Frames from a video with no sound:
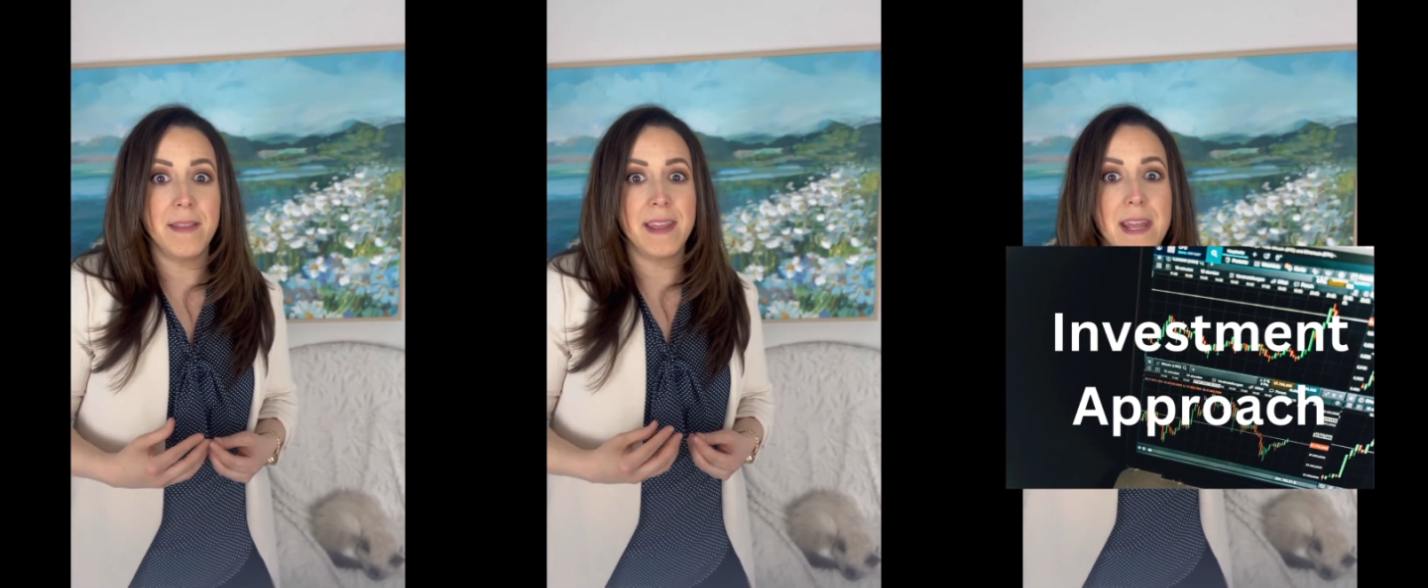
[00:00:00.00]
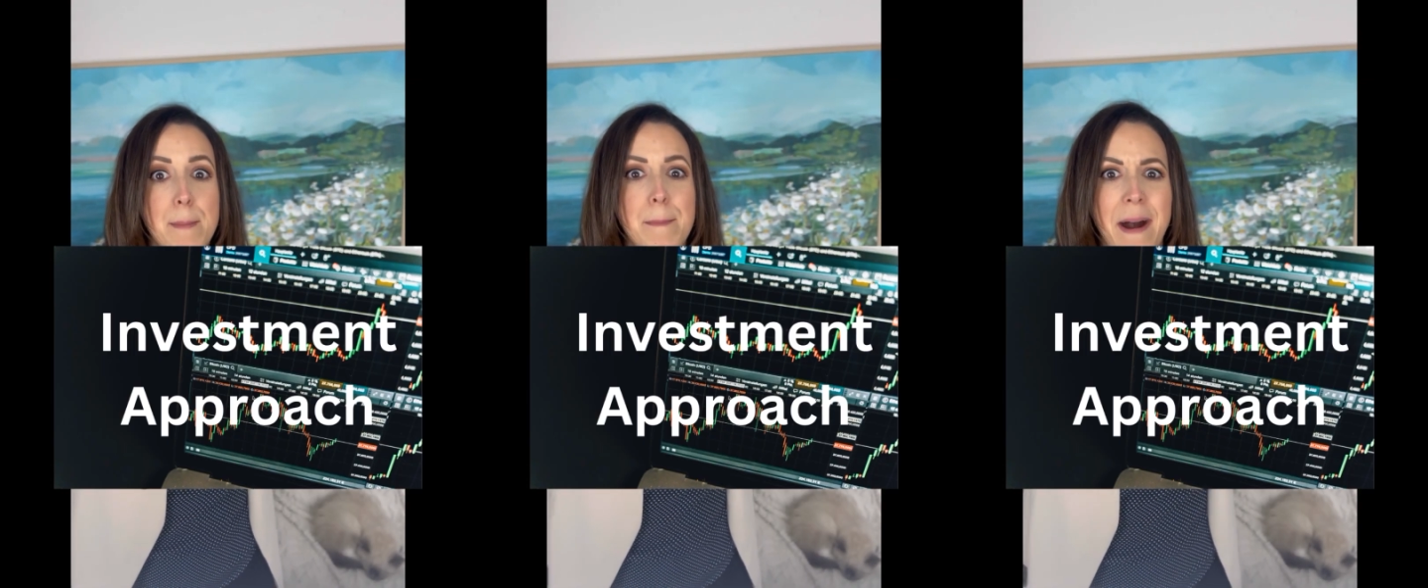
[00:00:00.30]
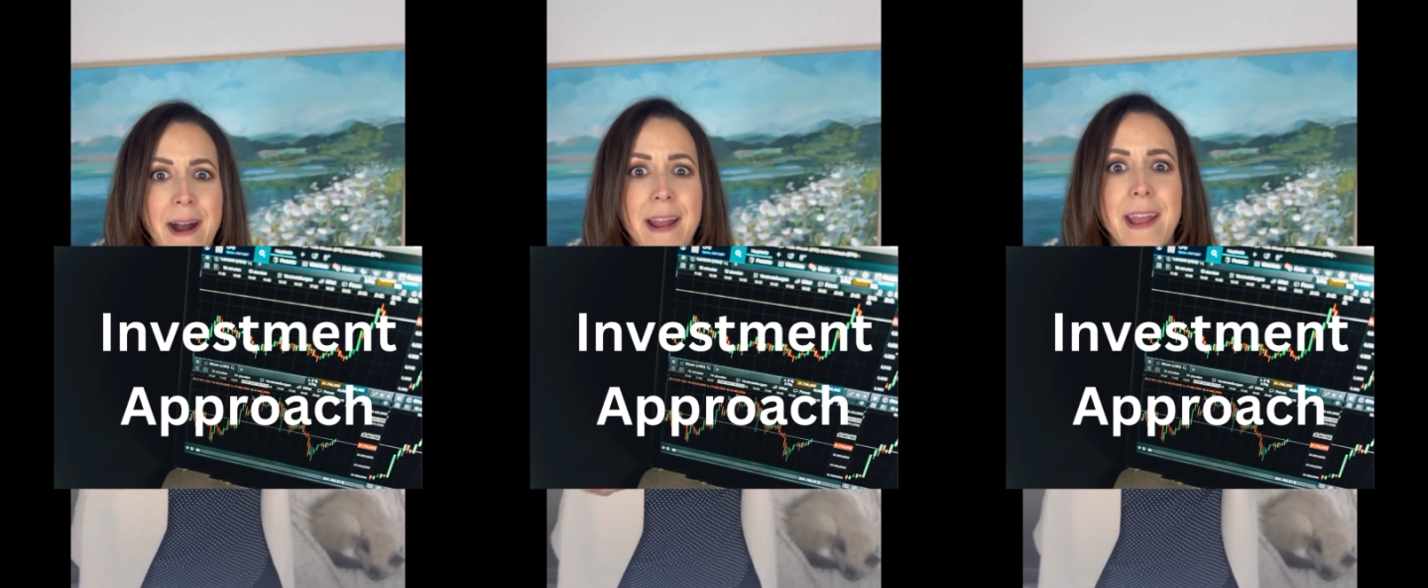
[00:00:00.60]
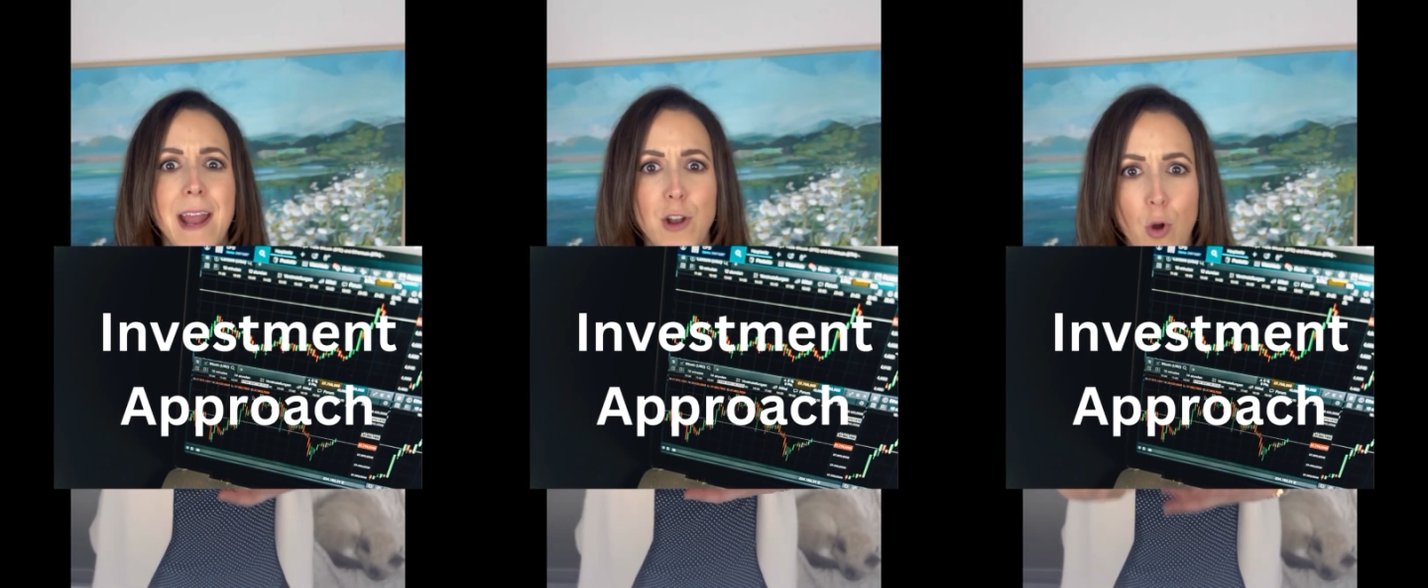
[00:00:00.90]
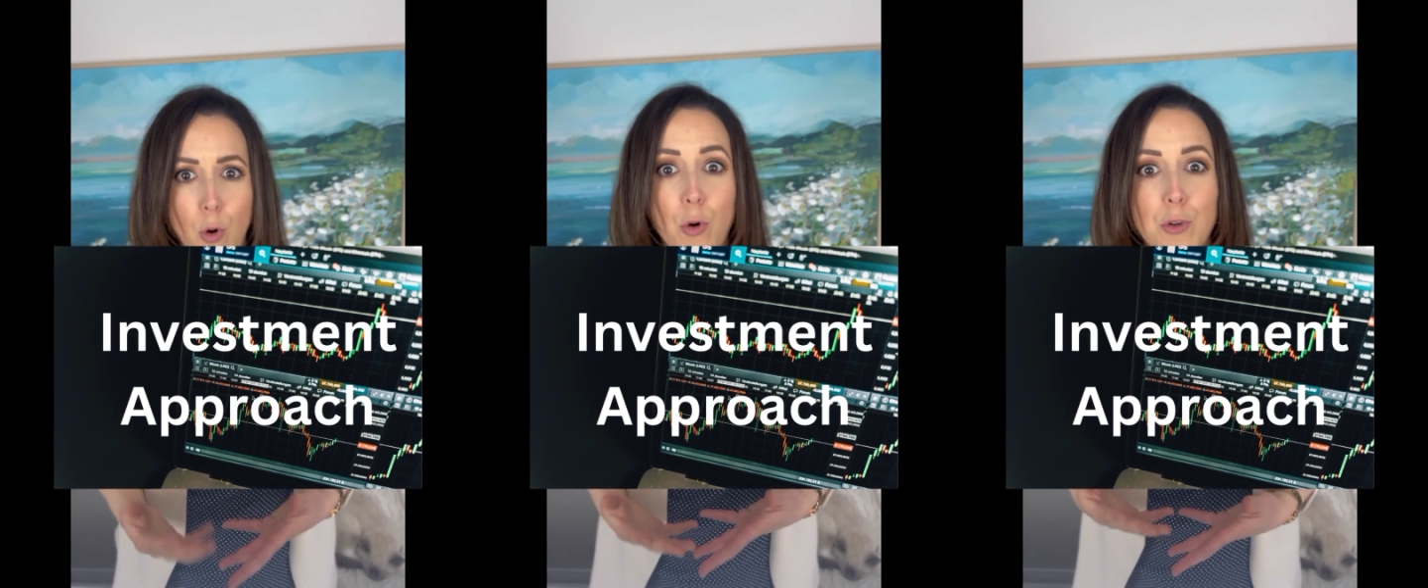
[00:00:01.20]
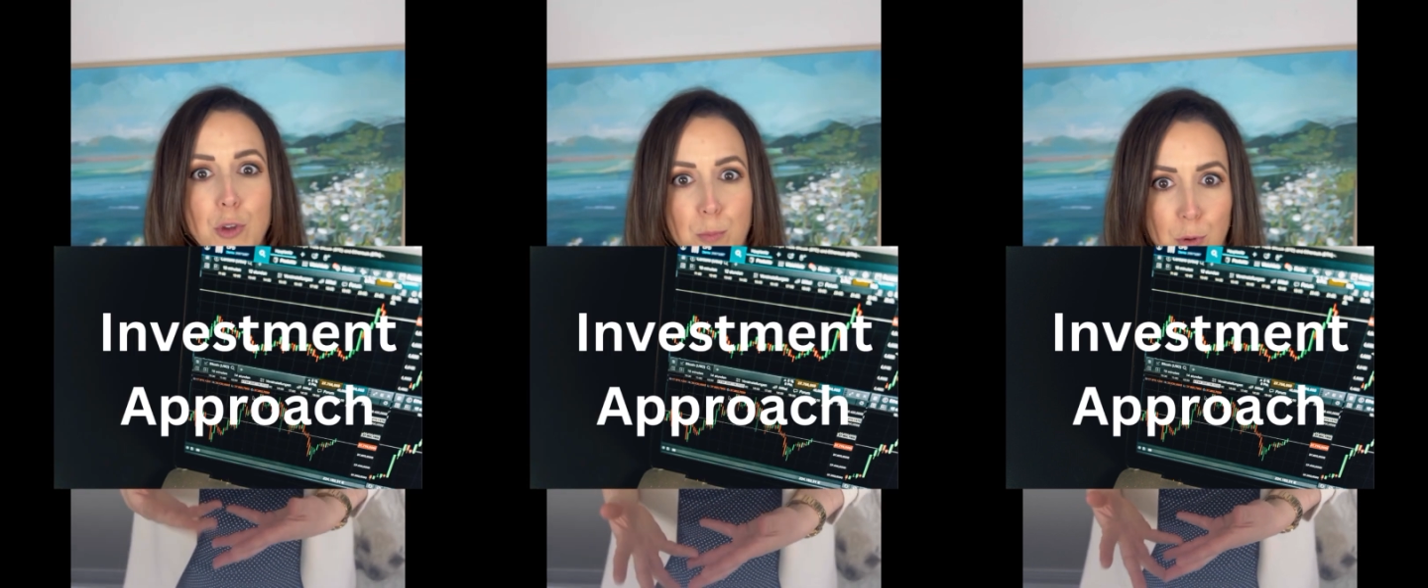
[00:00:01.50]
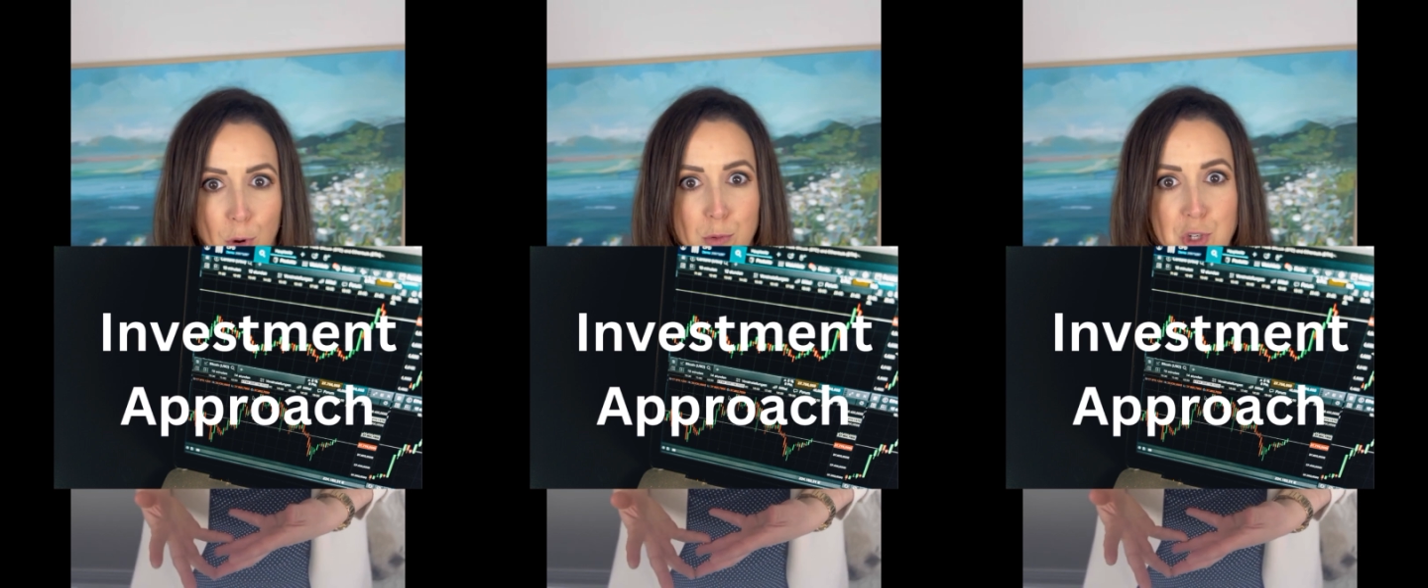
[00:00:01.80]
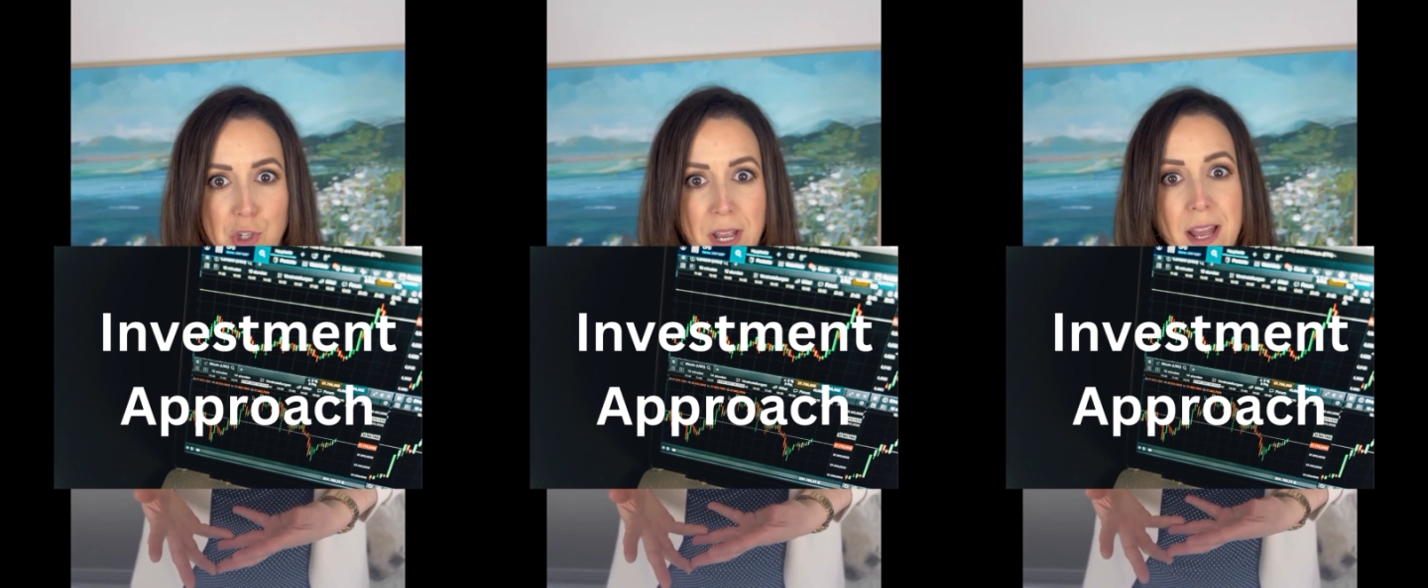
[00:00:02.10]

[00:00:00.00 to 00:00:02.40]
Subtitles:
the buy and hold approach.